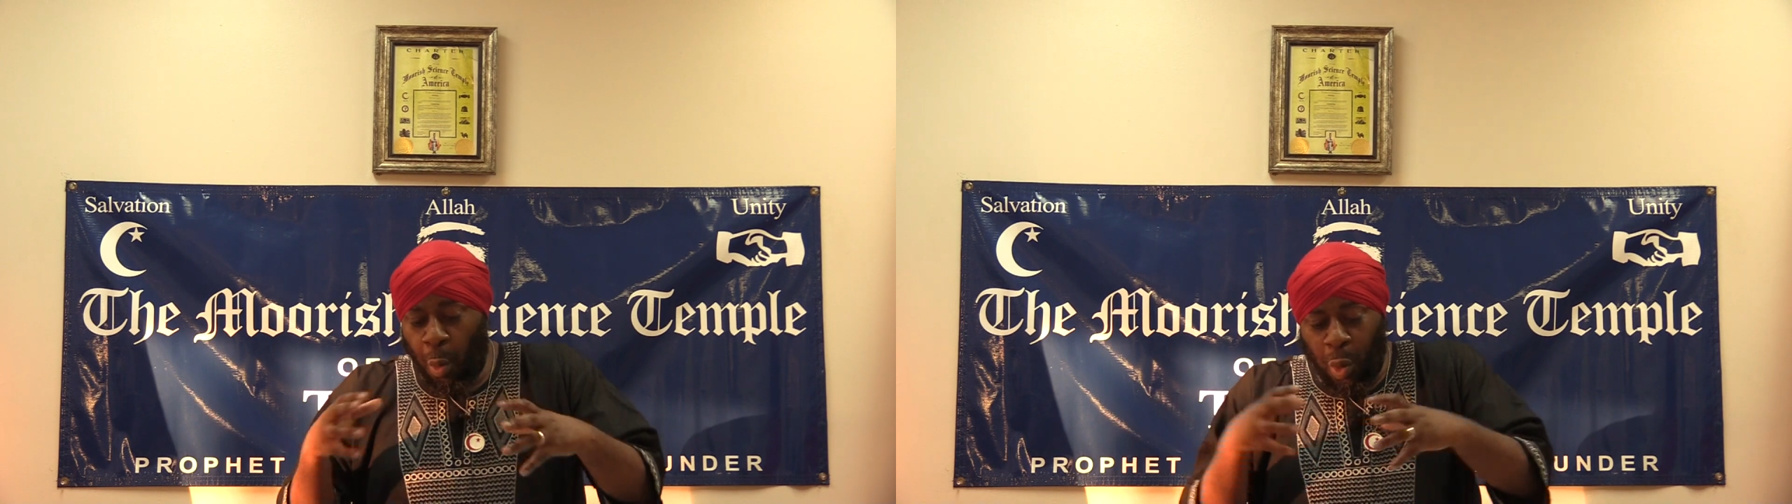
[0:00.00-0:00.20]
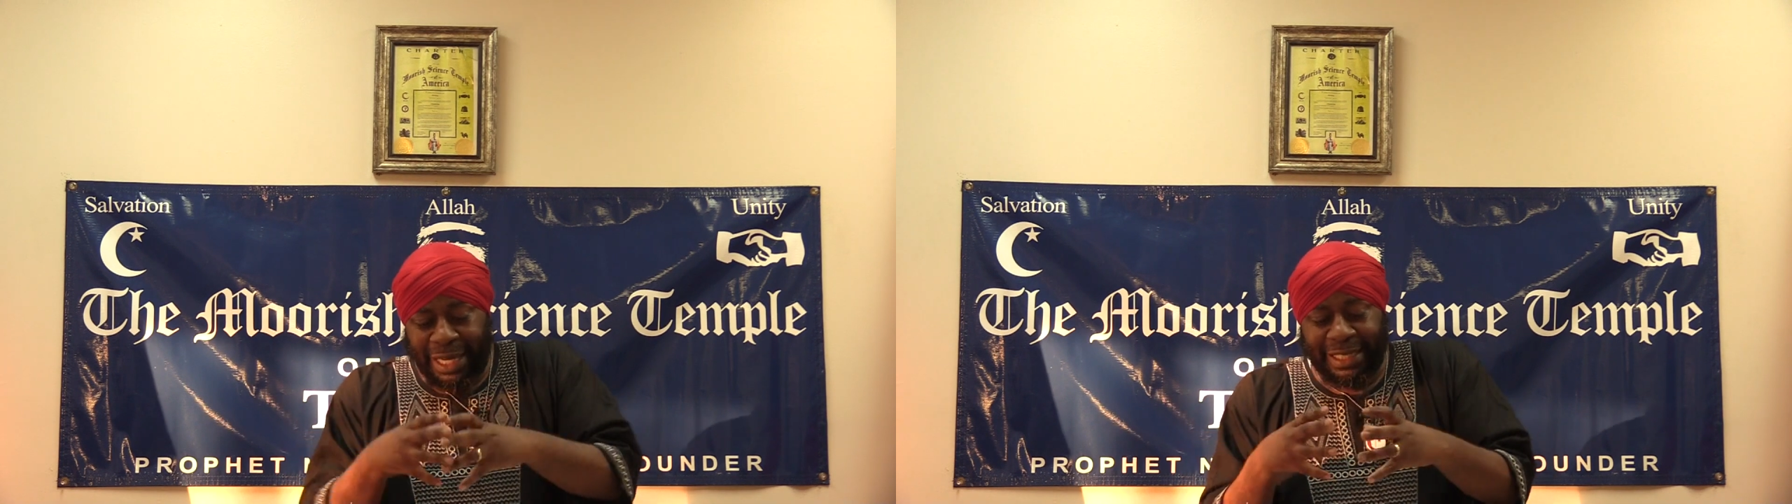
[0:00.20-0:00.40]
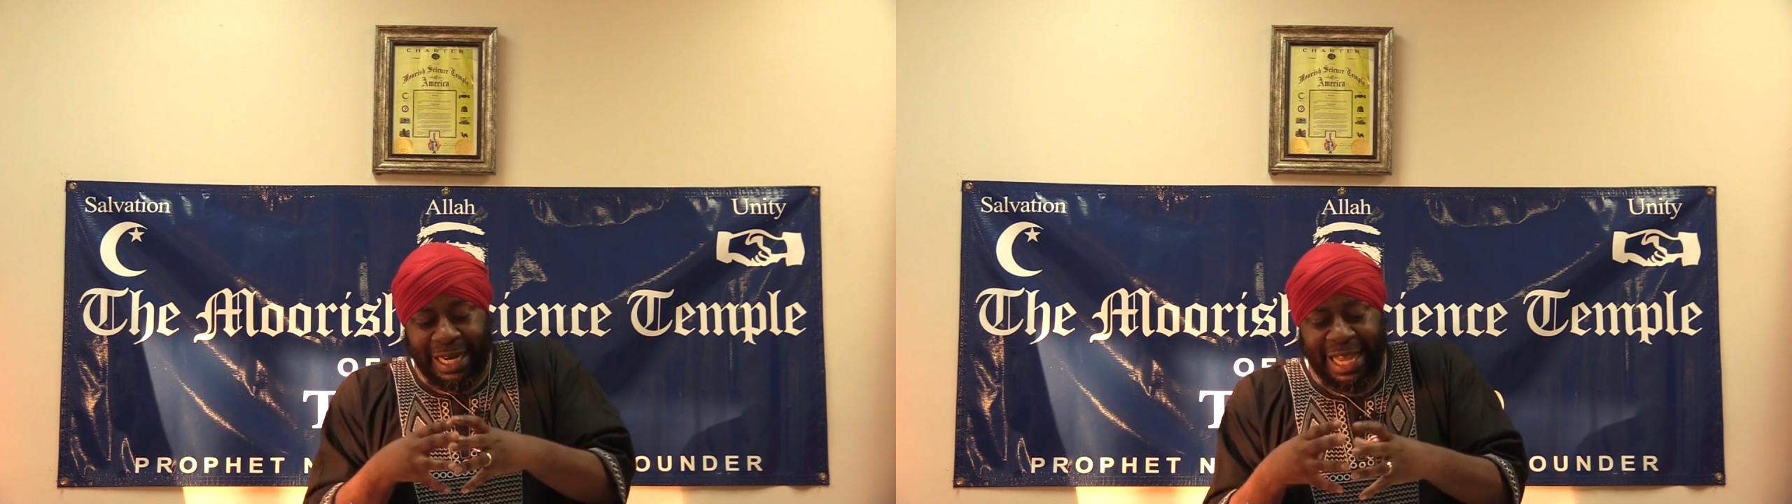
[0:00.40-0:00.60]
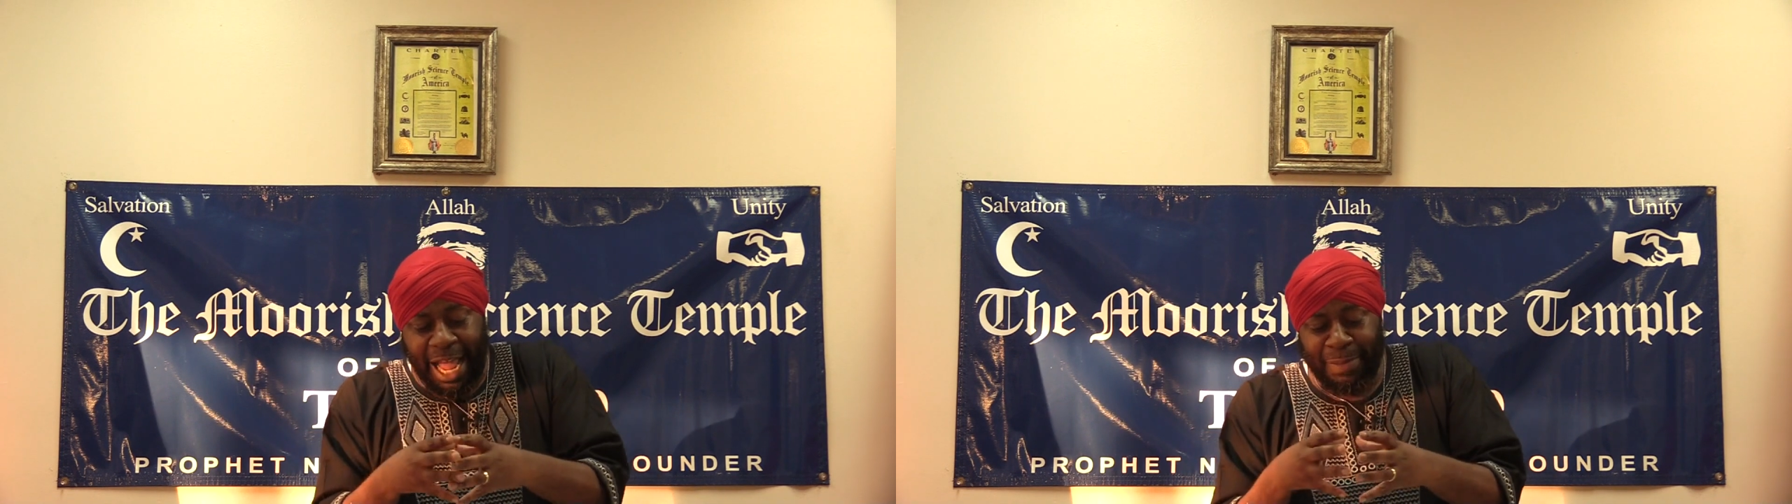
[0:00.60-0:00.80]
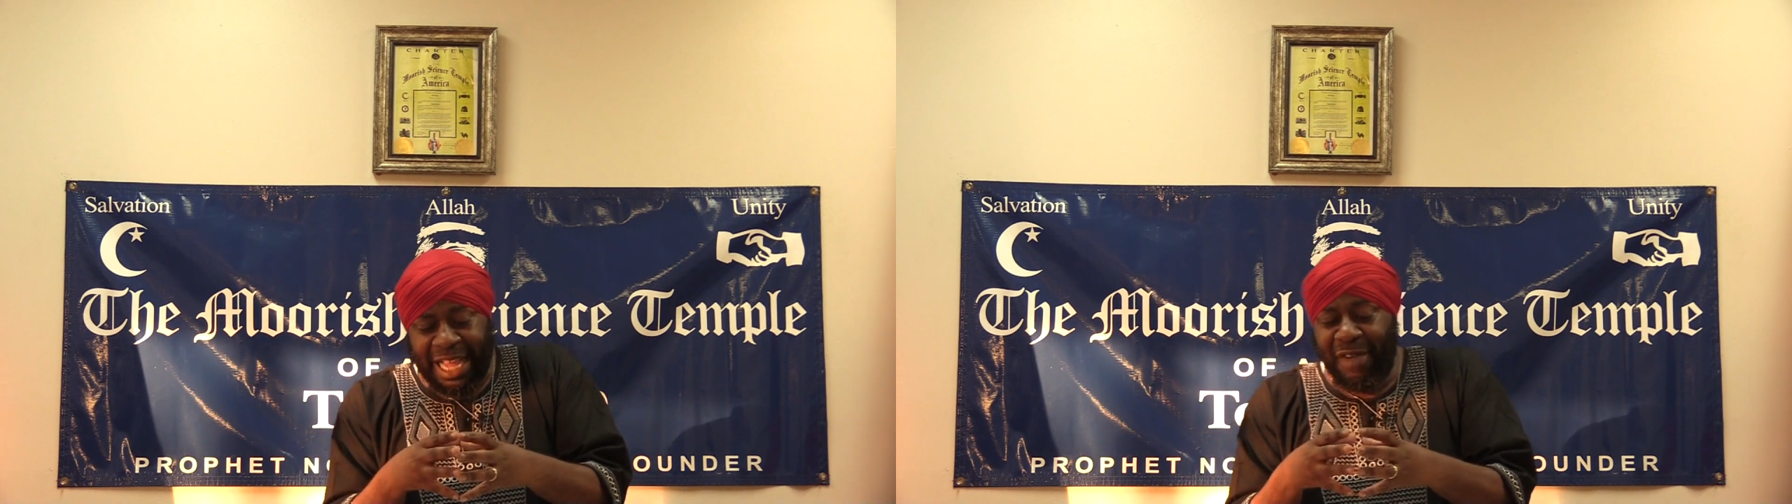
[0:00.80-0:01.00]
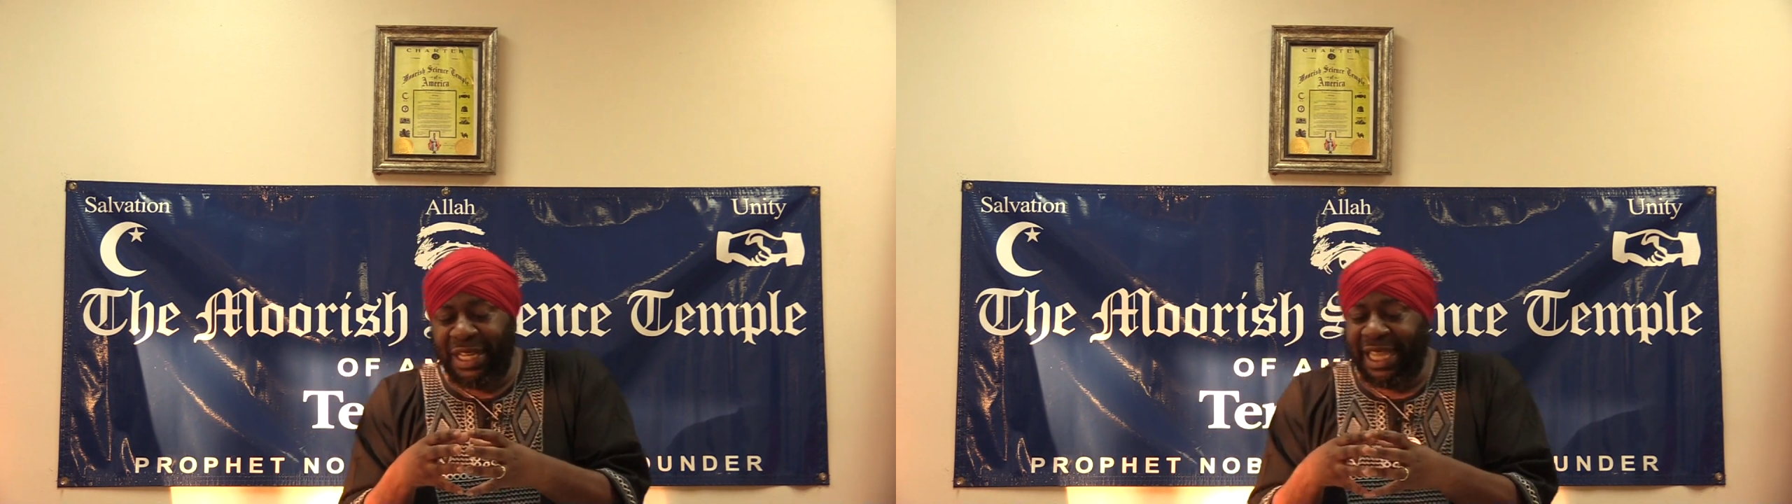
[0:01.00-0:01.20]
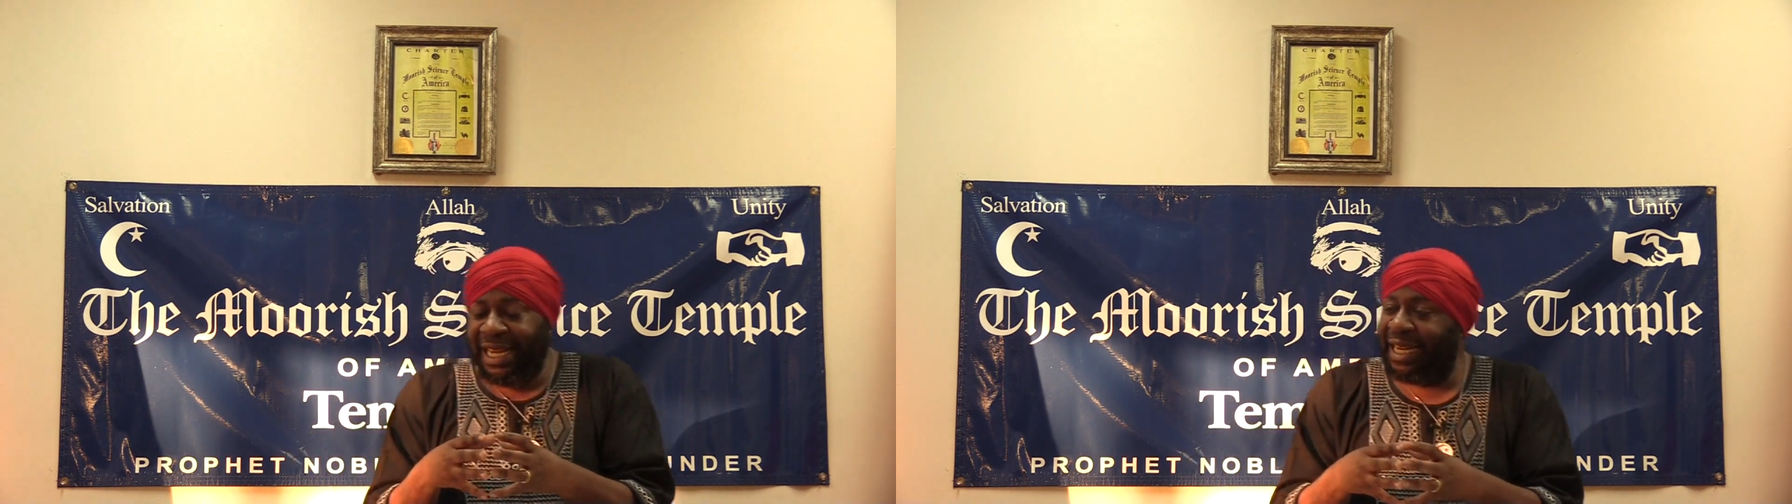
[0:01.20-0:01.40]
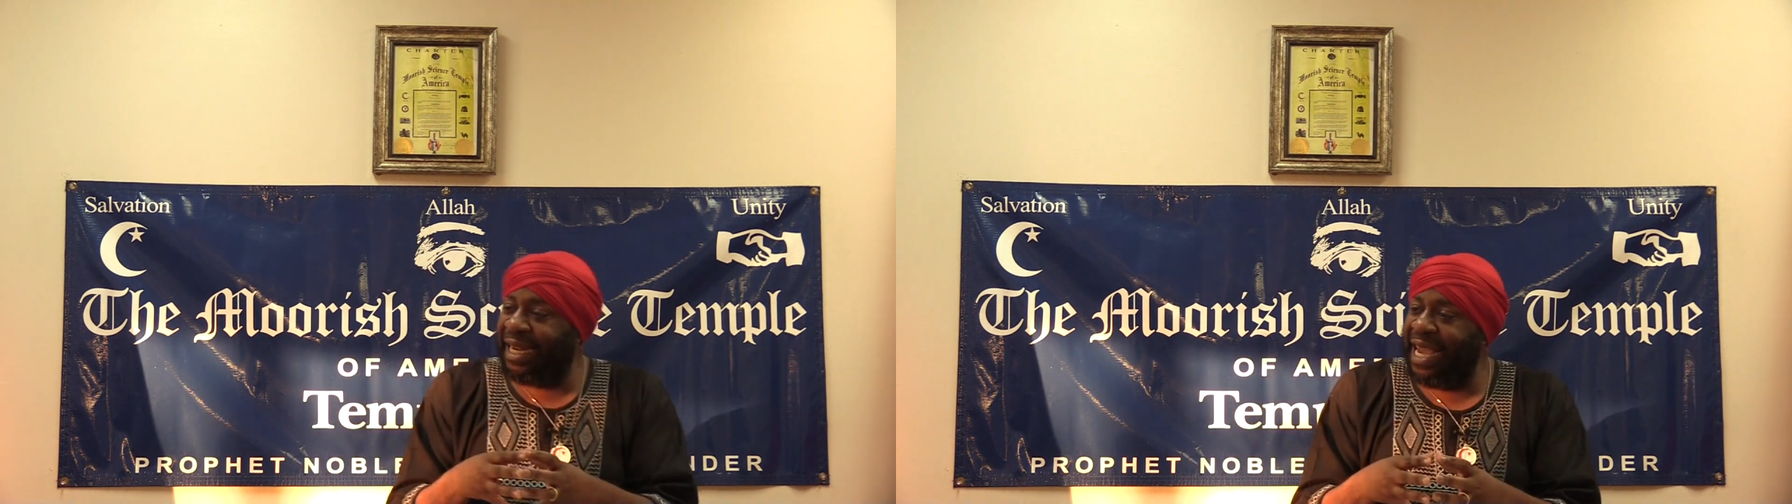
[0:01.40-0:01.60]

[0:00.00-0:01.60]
What is in a name is everything that a